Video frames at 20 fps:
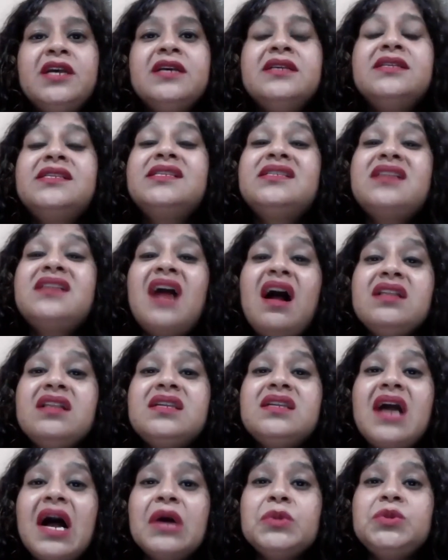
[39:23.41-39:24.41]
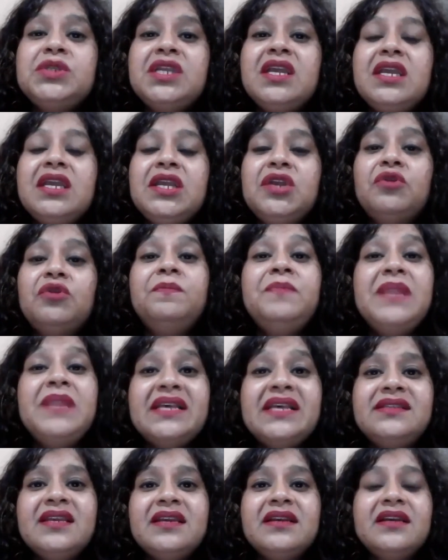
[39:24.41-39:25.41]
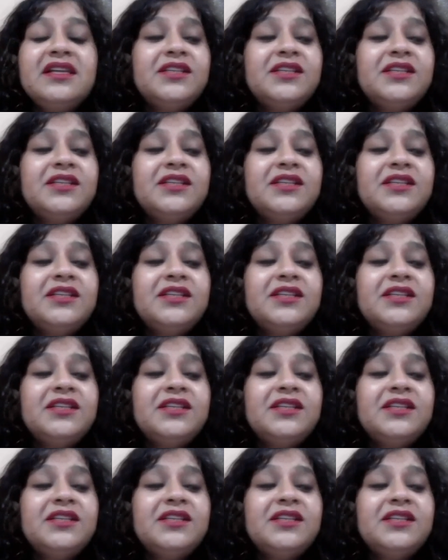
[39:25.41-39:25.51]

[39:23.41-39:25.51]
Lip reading: Start counting your blessing.